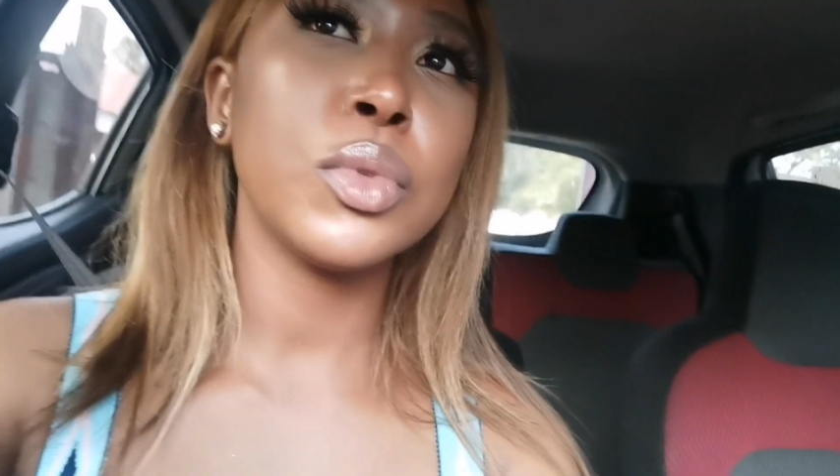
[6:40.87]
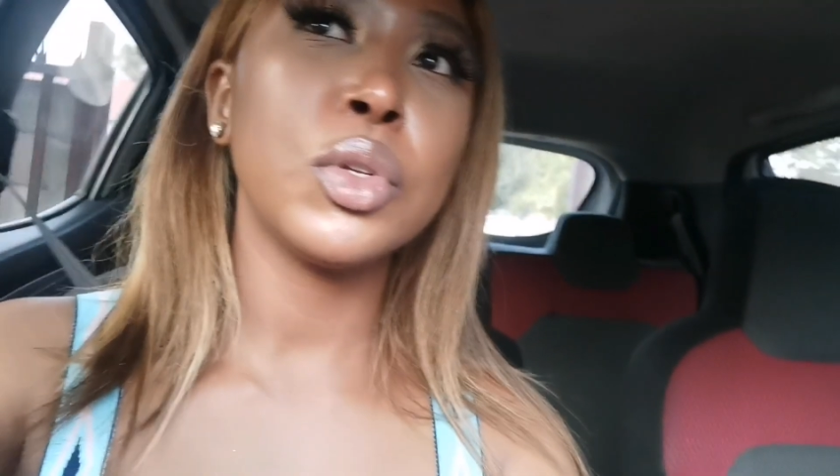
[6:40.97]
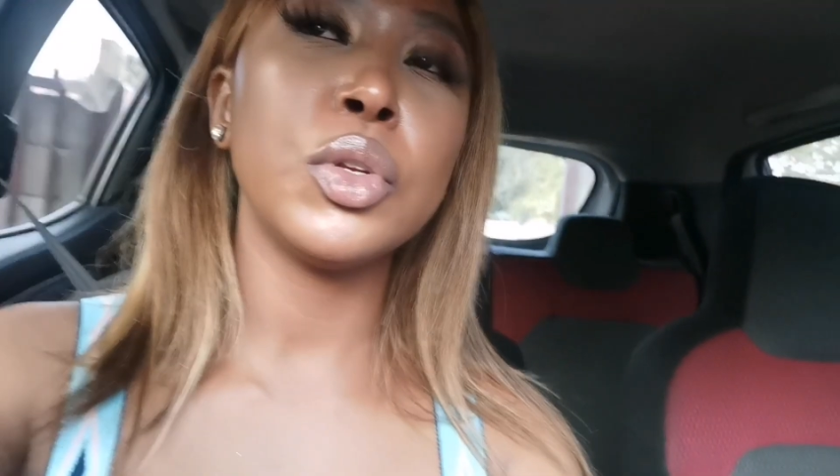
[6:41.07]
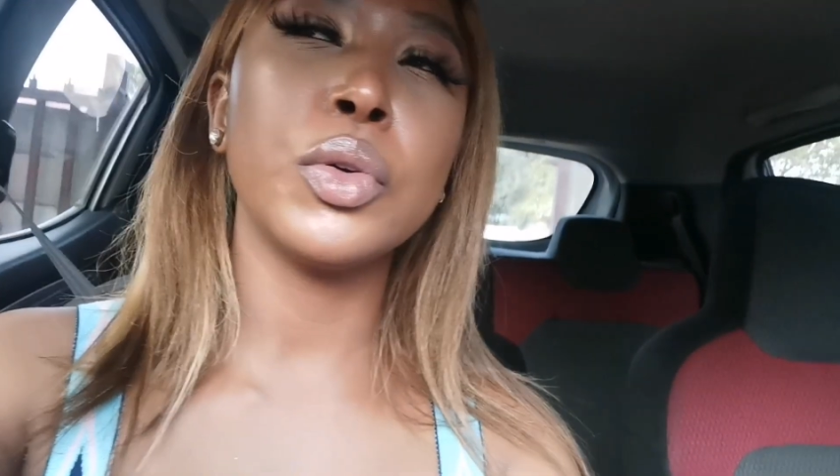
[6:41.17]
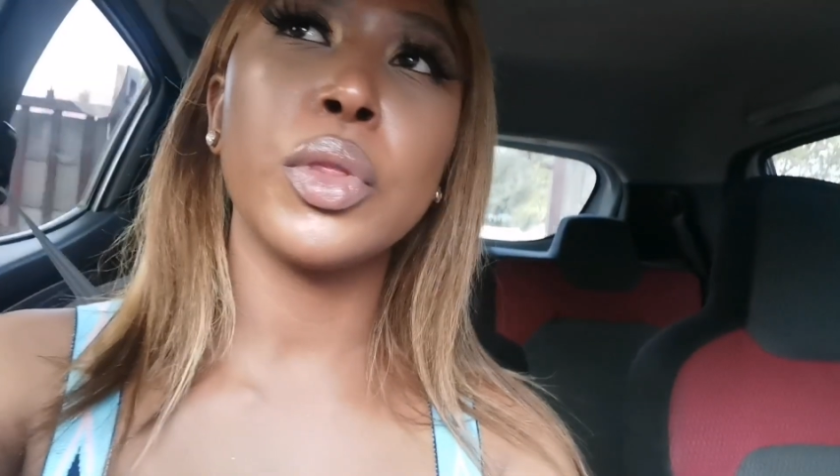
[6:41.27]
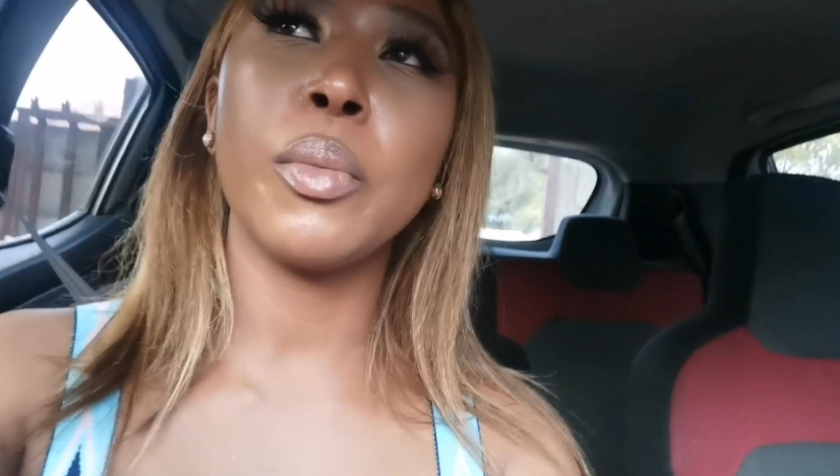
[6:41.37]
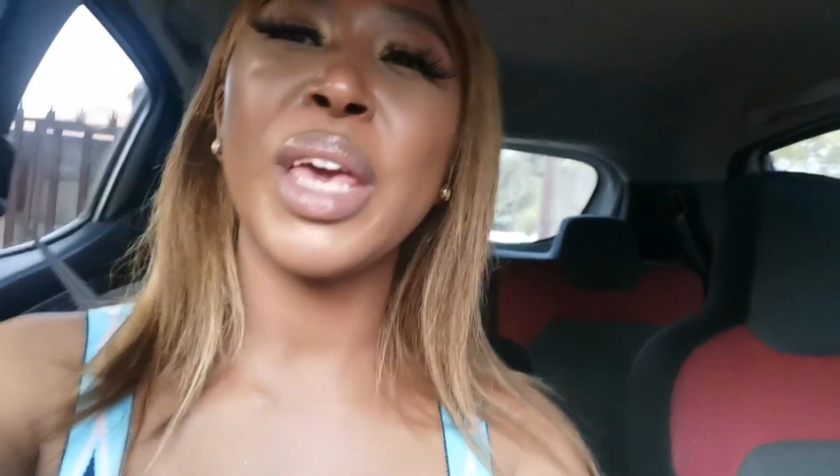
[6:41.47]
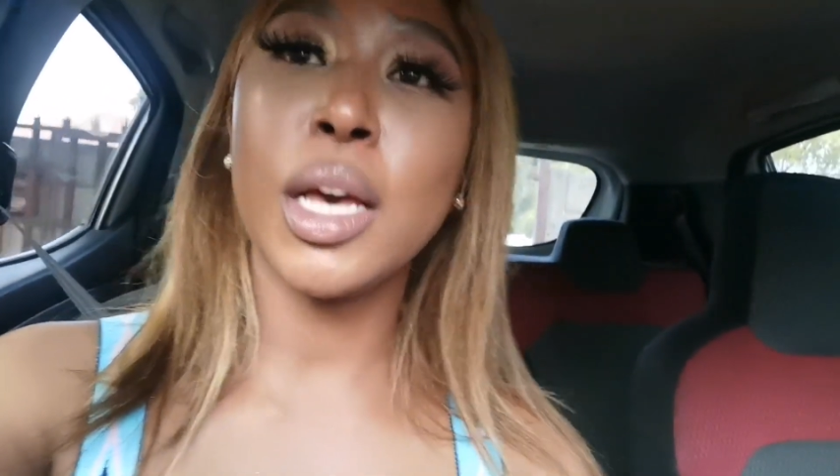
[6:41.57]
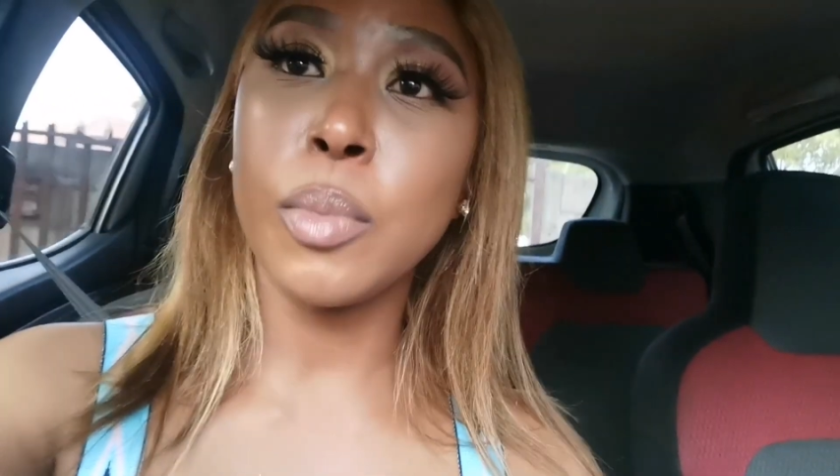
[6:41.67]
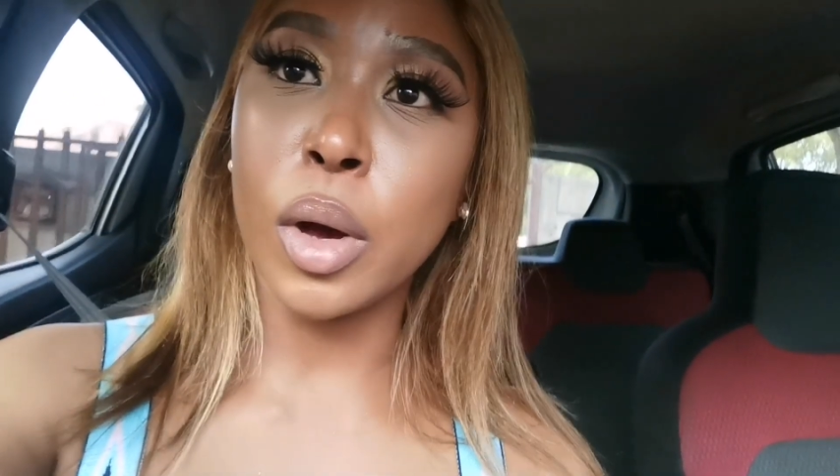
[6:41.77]
You know, the
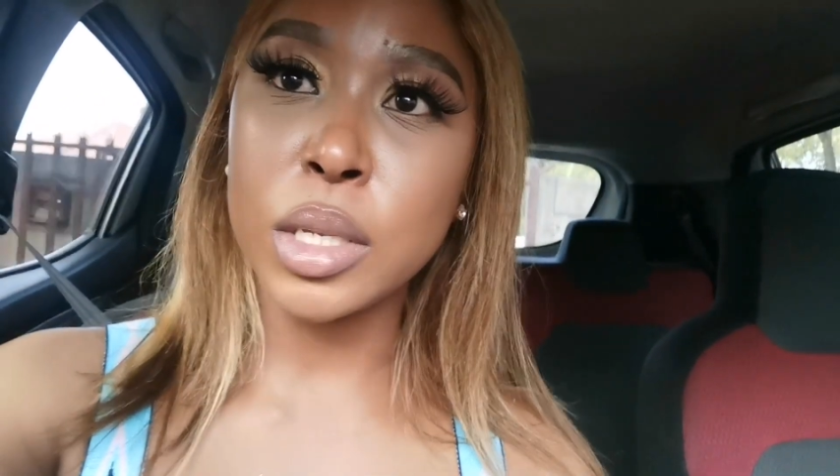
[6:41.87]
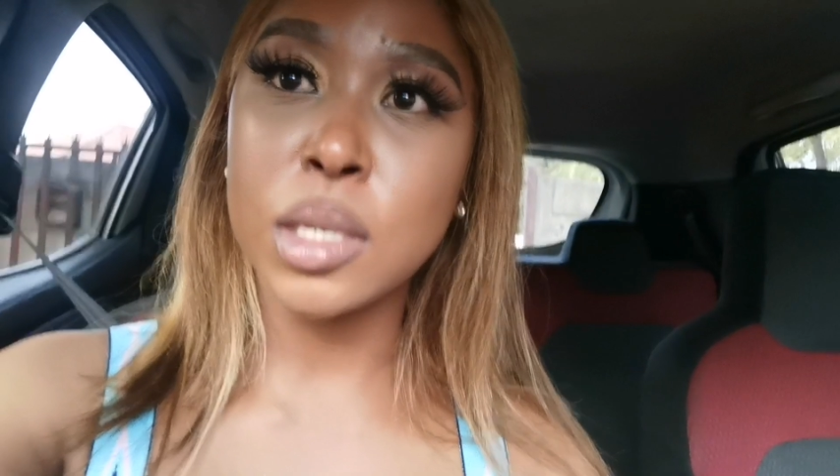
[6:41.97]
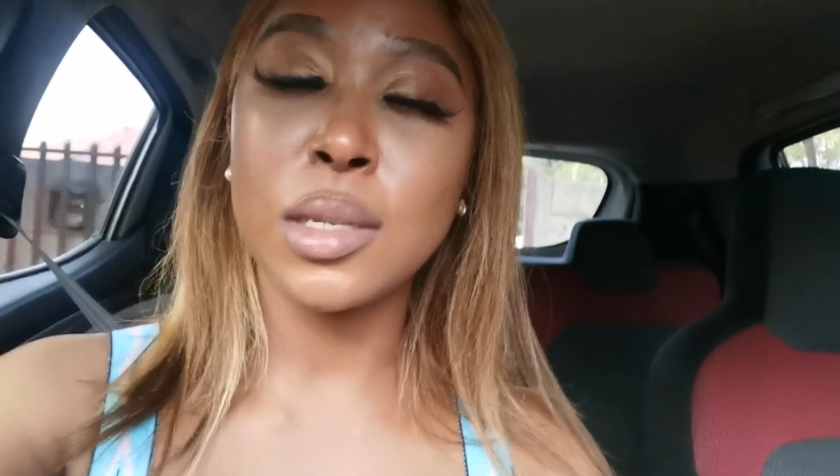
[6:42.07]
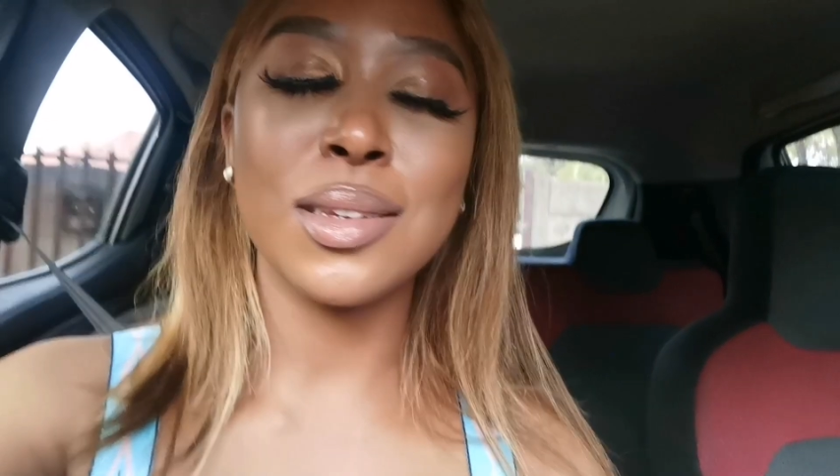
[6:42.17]
makeup artist